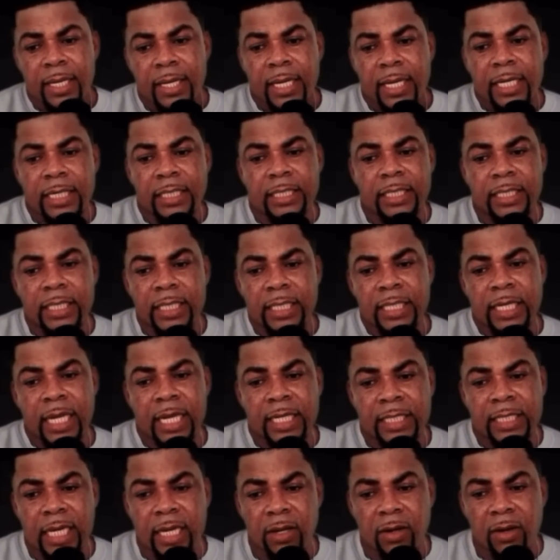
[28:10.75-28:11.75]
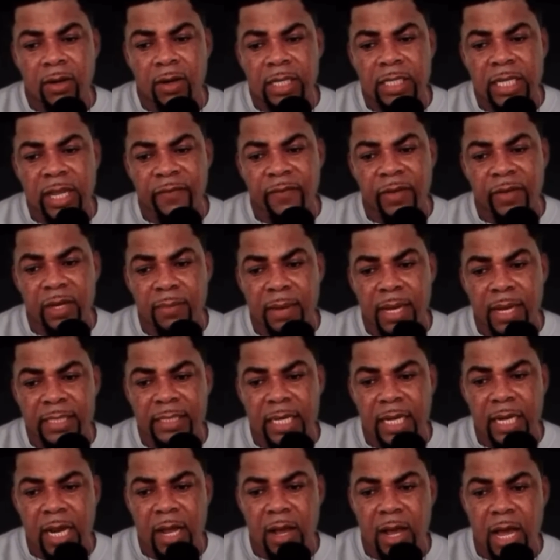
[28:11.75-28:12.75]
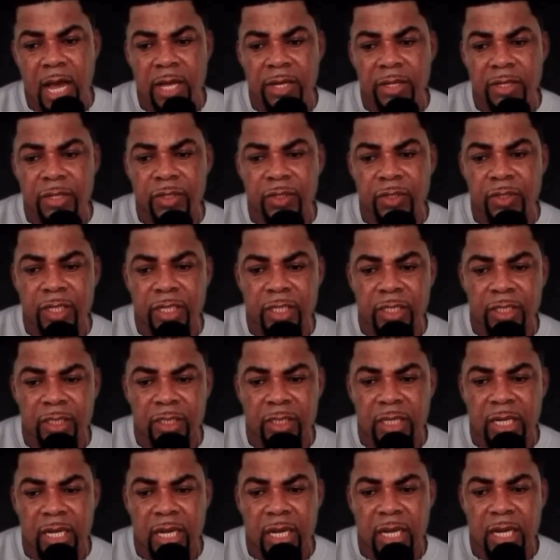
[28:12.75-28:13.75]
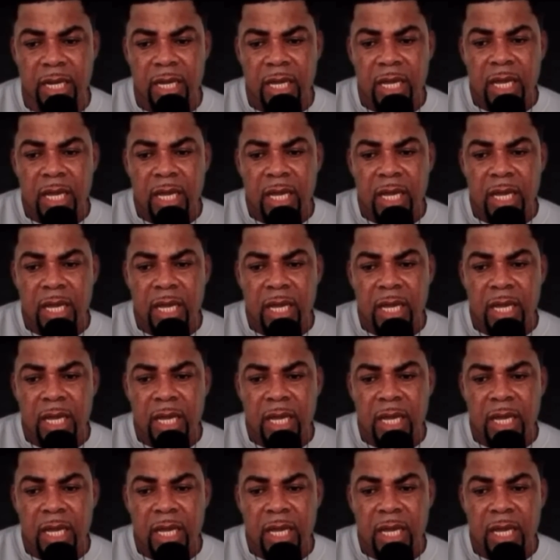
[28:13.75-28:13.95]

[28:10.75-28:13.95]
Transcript: enti ne tie no David Masana, how are you doing today?